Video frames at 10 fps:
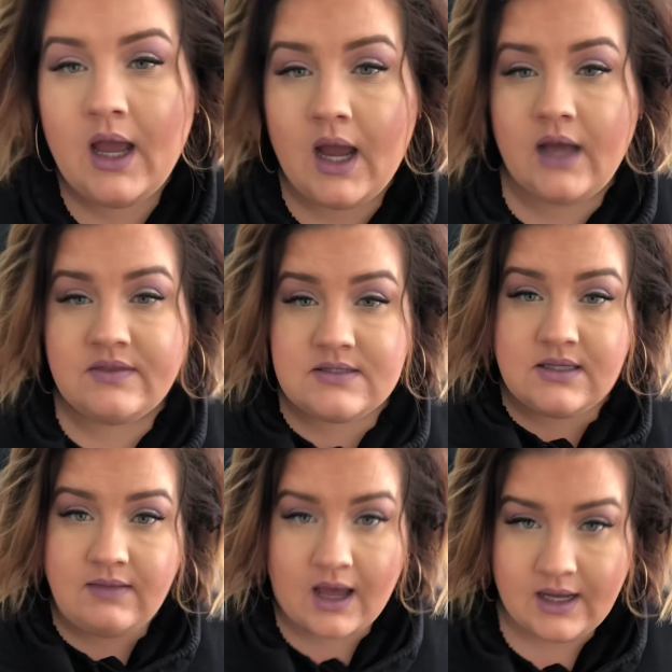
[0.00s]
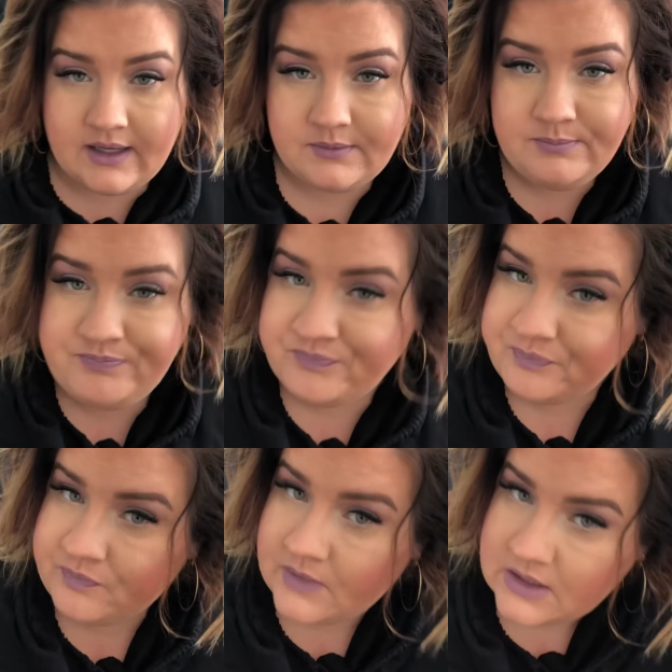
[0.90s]
at the salon
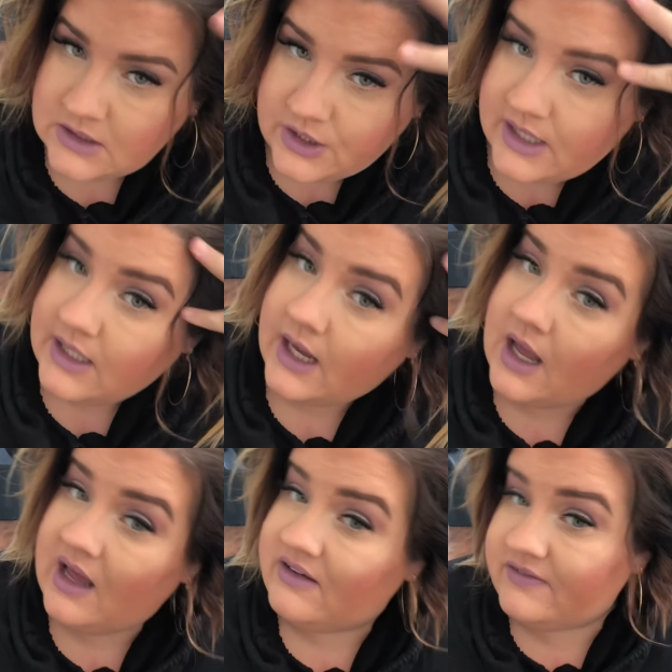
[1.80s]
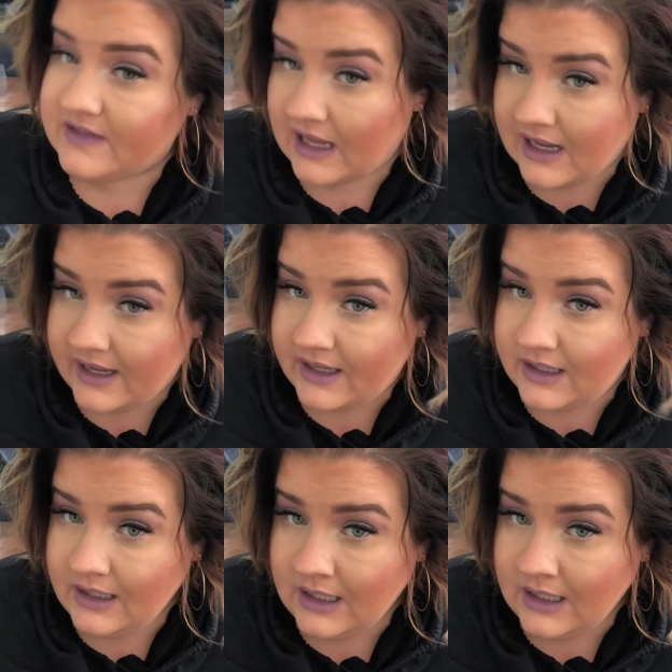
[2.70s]
looking fly.